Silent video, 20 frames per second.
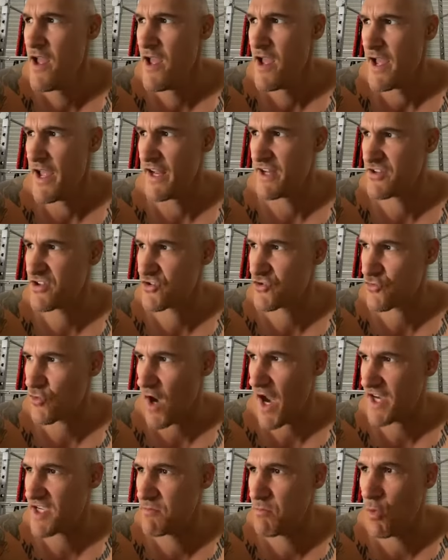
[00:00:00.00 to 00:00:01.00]

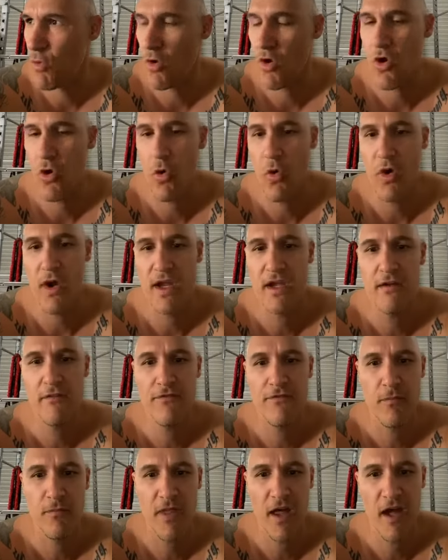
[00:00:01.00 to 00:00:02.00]
extract more coin
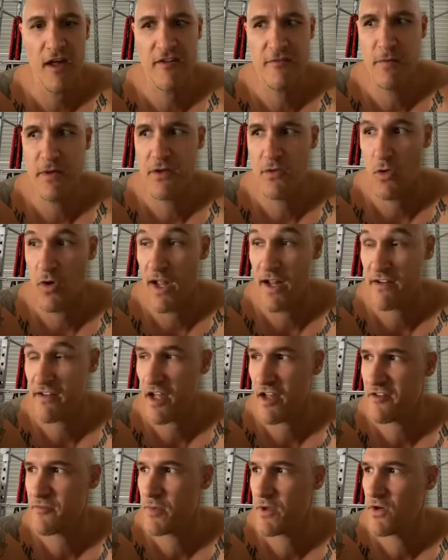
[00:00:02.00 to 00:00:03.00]
from the husband or ex
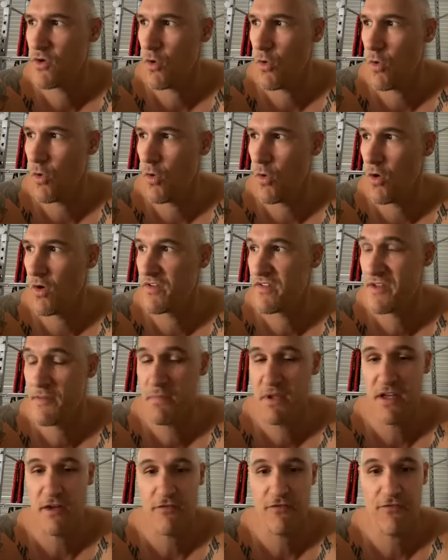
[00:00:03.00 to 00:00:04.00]
husband or
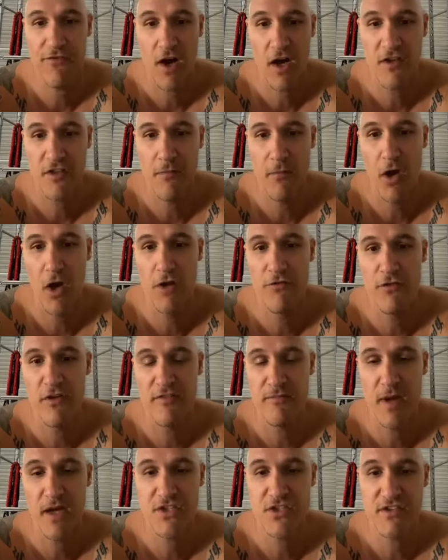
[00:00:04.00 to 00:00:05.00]
simply to fuck them over
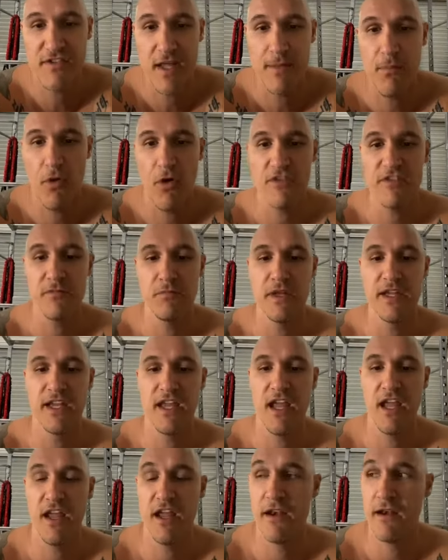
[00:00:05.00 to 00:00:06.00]
as much as they possibly
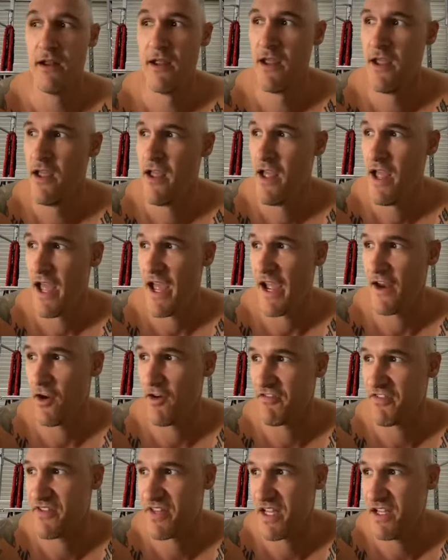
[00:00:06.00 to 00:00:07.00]
can. And
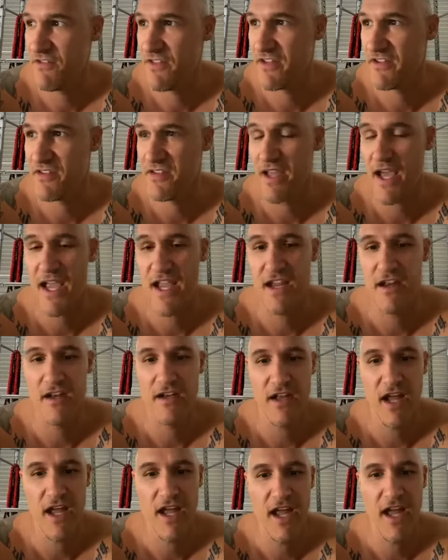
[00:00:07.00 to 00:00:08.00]
I've seen this day in
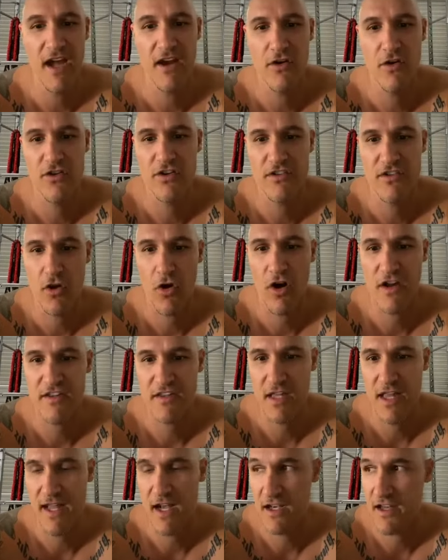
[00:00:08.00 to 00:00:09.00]
and day out, not just
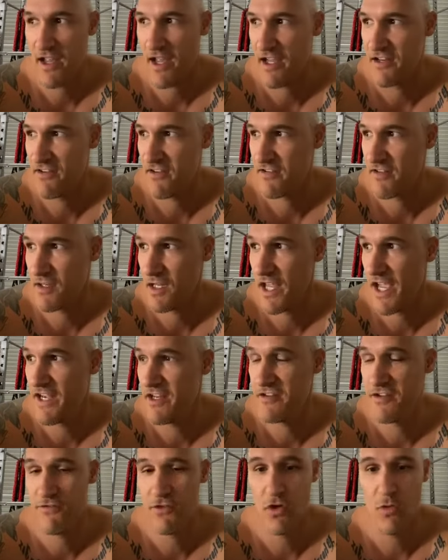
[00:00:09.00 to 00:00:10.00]
isolated cases. And
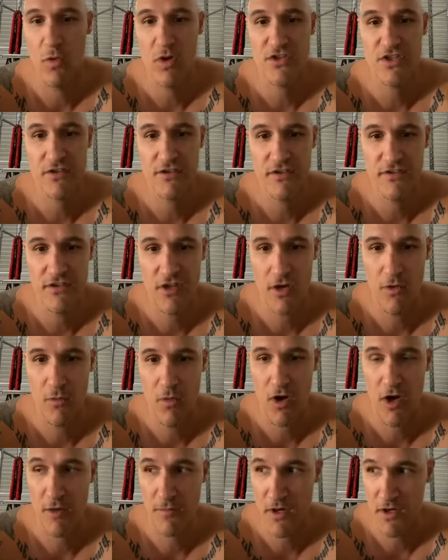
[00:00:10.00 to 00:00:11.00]
ladies, if you're watching this, don't
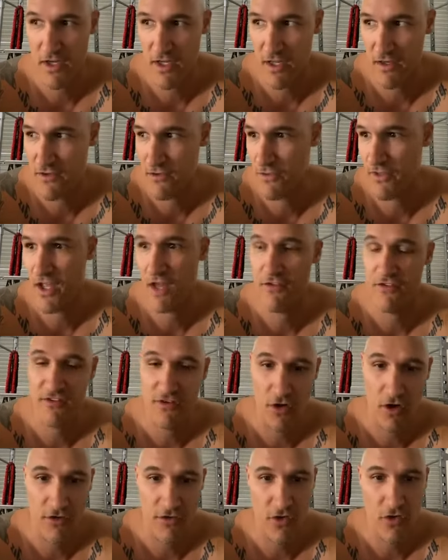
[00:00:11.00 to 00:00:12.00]
worry, I'm going to get to the other
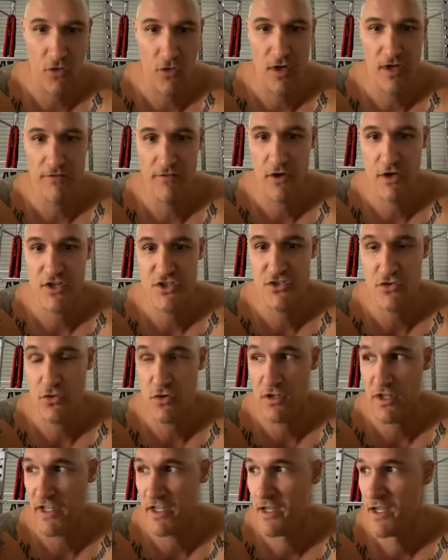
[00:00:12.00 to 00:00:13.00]
side of the coin very shortly